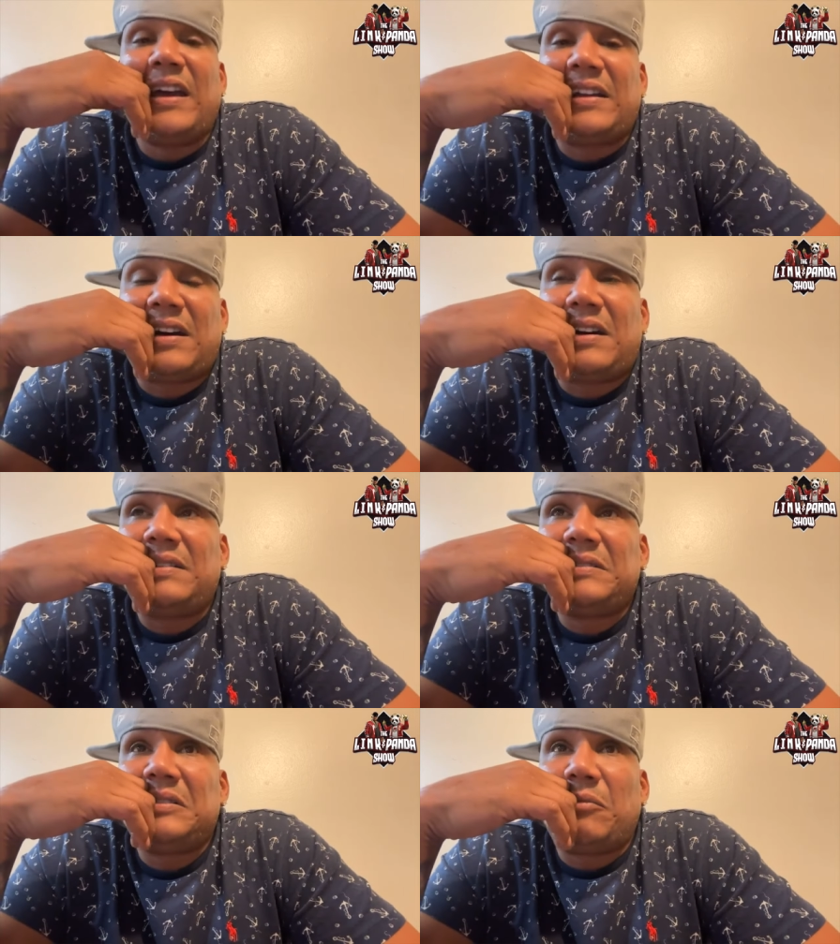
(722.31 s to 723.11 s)
And uh,
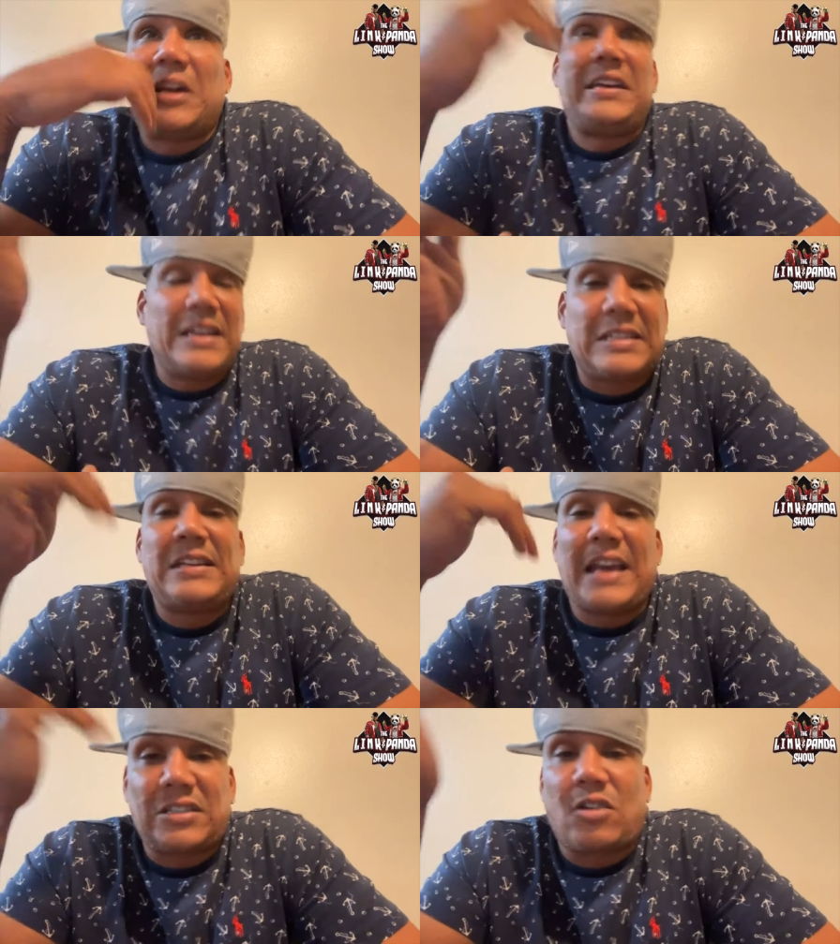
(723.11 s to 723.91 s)
what he is,
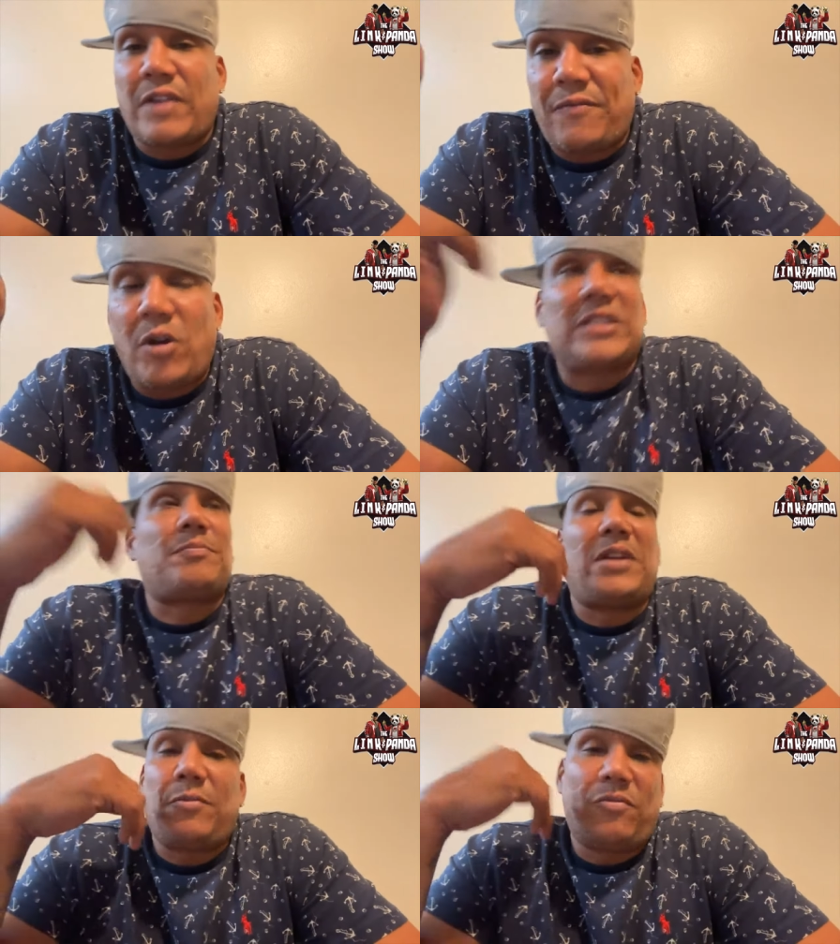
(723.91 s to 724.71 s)
he has a great
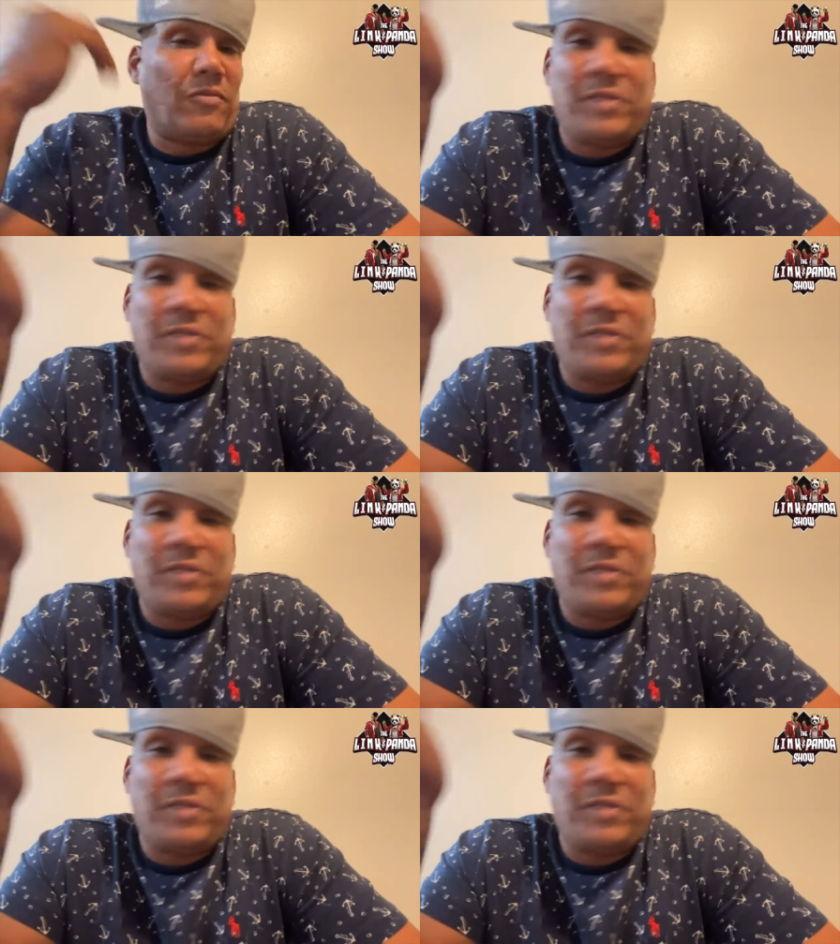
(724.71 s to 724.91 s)
voice, but